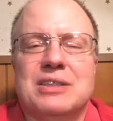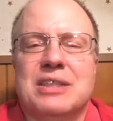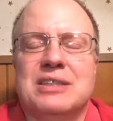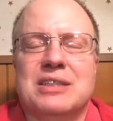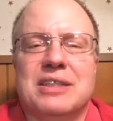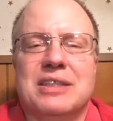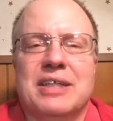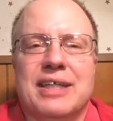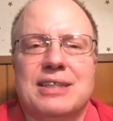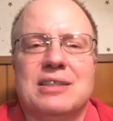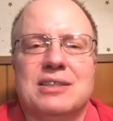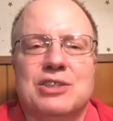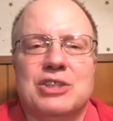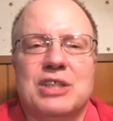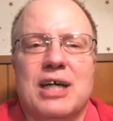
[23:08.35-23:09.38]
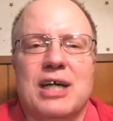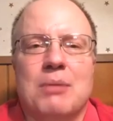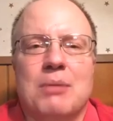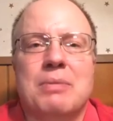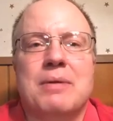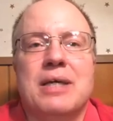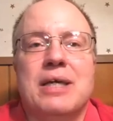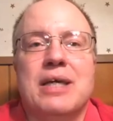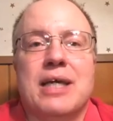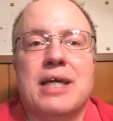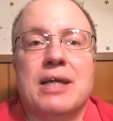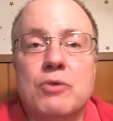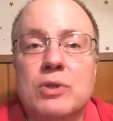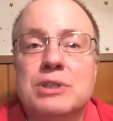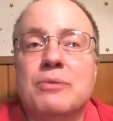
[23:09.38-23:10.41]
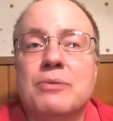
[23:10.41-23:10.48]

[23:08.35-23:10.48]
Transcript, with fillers: Does an excellent job. And of course,